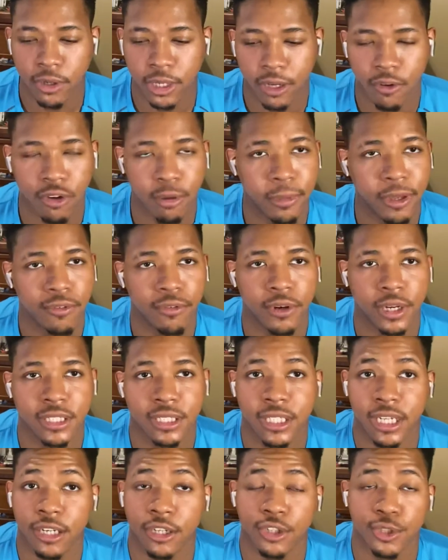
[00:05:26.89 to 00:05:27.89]
Like one of my friends,
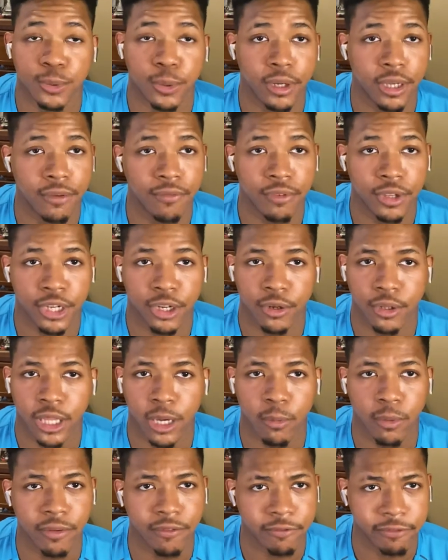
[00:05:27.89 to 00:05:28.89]
he had a twerking video that
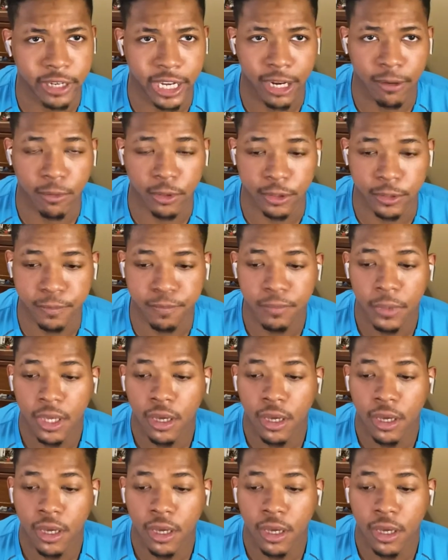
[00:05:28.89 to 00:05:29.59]
went viral.